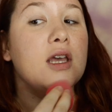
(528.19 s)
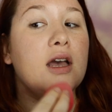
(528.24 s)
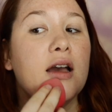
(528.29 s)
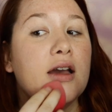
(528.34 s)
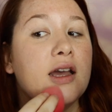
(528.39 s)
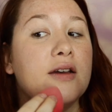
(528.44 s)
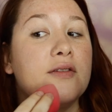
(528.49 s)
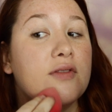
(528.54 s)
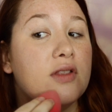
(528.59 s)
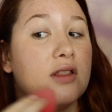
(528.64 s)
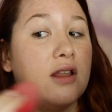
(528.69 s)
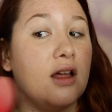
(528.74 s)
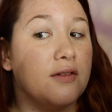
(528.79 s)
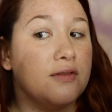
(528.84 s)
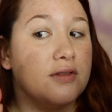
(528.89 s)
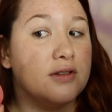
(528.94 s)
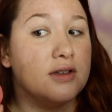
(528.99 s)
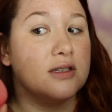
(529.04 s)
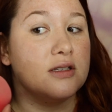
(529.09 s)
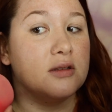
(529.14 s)
I have loved
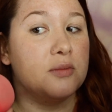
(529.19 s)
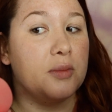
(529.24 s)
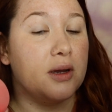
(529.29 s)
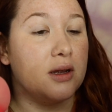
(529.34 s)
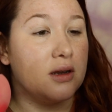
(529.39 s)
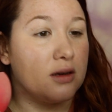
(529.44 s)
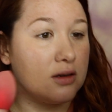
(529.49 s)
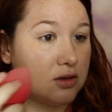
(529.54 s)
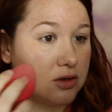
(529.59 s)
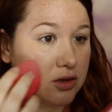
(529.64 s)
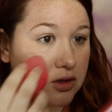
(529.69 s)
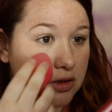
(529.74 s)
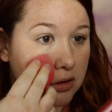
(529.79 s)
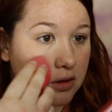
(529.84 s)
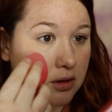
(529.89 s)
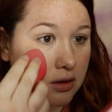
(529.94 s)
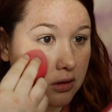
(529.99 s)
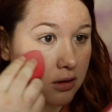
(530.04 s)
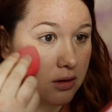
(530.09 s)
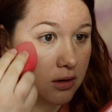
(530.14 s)
this sponge
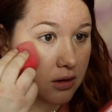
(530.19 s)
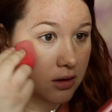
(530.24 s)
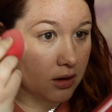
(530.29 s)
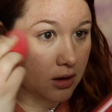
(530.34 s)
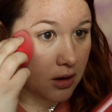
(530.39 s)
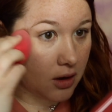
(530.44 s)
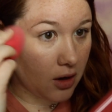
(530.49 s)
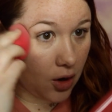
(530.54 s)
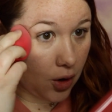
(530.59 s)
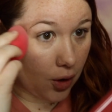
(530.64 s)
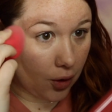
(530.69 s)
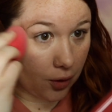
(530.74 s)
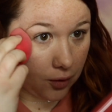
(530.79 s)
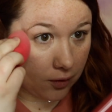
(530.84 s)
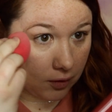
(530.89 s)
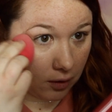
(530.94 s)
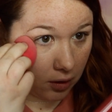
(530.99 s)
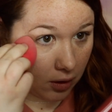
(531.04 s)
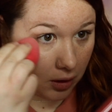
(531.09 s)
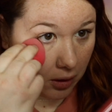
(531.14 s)

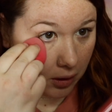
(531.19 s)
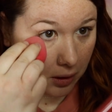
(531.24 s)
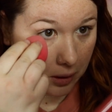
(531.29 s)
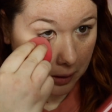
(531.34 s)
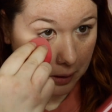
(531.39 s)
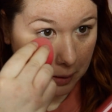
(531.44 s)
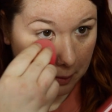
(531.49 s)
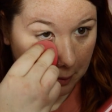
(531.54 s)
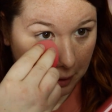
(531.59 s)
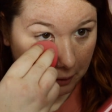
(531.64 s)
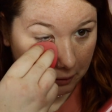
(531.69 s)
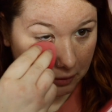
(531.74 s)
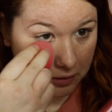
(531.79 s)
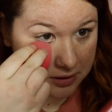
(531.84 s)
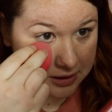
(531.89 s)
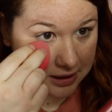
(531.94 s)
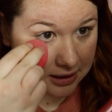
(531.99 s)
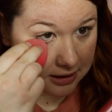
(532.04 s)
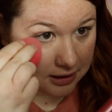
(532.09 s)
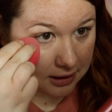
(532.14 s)
over my Real
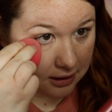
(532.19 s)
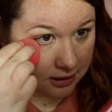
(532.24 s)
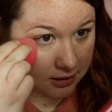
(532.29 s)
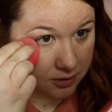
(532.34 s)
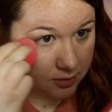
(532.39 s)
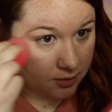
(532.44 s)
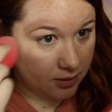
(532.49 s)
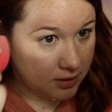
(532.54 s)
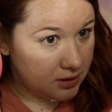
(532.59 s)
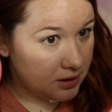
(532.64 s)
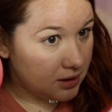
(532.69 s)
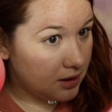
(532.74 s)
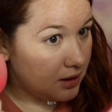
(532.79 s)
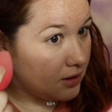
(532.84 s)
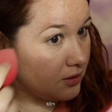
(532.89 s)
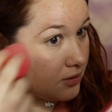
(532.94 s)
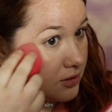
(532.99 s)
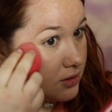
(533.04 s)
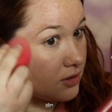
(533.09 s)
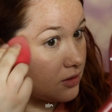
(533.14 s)
Techniques one that I
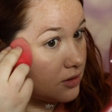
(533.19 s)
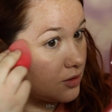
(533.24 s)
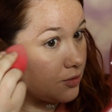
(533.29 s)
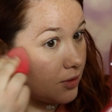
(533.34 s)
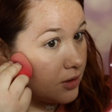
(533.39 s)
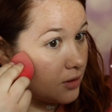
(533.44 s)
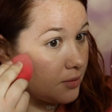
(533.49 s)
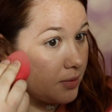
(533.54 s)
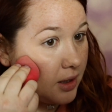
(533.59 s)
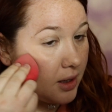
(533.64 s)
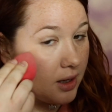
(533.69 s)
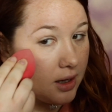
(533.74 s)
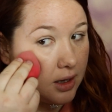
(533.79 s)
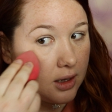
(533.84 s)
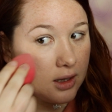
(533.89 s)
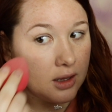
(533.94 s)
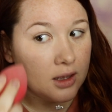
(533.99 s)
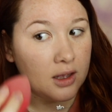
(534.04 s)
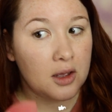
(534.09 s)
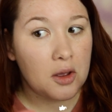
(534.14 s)
used to swear by,
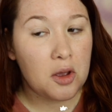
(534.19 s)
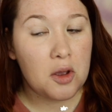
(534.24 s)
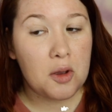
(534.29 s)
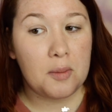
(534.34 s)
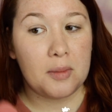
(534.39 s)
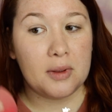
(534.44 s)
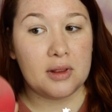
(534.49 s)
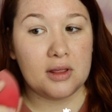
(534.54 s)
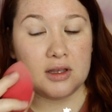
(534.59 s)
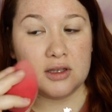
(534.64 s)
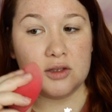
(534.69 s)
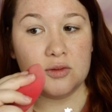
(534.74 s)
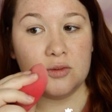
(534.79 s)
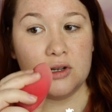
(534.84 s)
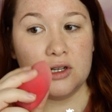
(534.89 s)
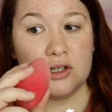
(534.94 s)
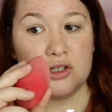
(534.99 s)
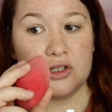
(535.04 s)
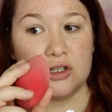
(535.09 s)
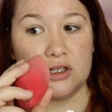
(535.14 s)
but this one
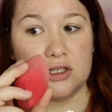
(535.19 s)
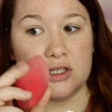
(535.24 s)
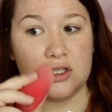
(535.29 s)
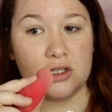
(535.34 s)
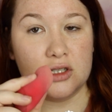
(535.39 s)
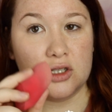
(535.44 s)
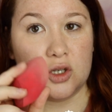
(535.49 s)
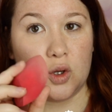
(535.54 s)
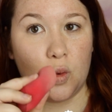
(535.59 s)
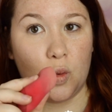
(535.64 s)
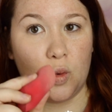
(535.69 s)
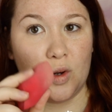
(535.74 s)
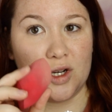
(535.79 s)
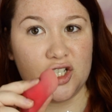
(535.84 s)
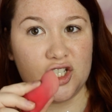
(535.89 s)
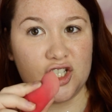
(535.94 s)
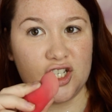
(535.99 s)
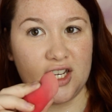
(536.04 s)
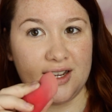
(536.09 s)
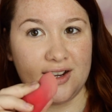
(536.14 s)
is just
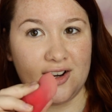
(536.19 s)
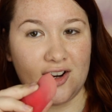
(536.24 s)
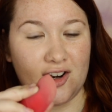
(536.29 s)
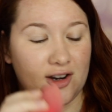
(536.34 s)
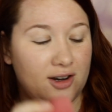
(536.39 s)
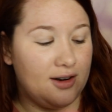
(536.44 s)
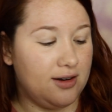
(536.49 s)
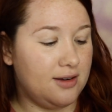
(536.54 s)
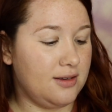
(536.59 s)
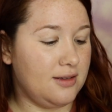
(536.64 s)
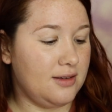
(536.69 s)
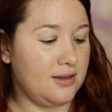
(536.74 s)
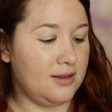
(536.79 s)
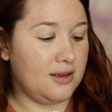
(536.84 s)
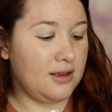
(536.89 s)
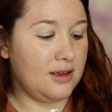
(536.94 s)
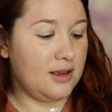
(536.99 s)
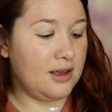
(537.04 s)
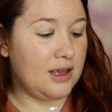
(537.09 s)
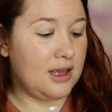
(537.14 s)
squishier,
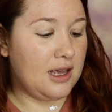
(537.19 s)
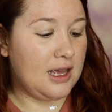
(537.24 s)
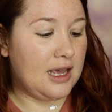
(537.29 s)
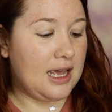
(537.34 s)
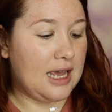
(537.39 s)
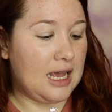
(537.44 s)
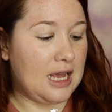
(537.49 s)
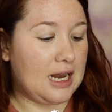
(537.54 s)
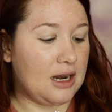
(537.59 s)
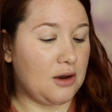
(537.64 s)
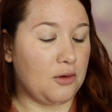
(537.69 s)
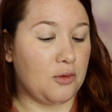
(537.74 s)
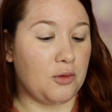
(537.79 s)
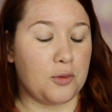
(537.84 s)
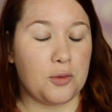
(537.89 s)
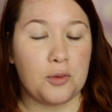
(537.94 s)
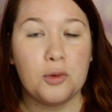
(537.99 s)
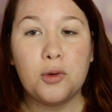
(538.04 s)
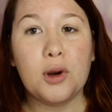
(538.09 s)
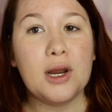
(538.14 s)
and I
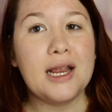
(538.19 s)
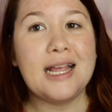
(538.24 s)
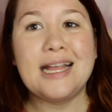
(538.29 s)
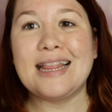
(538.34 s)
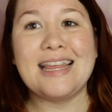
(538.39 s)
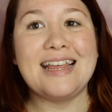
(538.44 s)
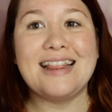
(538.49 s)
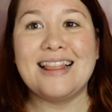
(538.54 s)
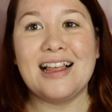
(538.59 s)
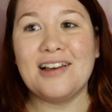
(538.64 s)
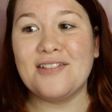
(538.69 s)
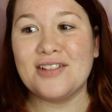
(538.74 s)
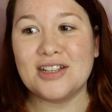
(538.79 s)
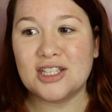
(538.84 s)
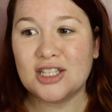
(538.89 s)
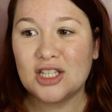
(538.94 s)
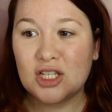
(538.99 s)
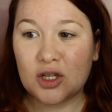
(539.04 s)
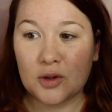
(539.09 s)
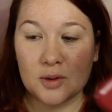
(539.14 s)
really love a
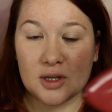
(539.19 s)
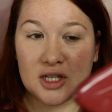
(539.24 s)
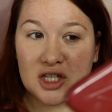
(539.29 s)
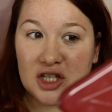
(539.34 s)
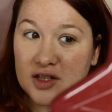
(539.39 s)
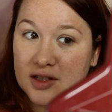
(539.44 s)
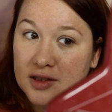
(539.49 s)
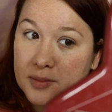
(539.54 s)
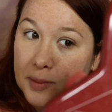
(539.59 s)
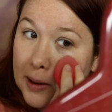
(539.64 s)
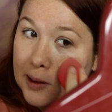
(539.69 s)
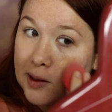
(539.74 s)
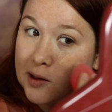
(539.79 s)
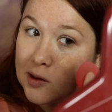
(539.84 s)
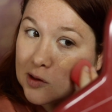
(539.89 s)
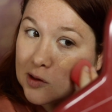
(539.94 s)
squishy sponge.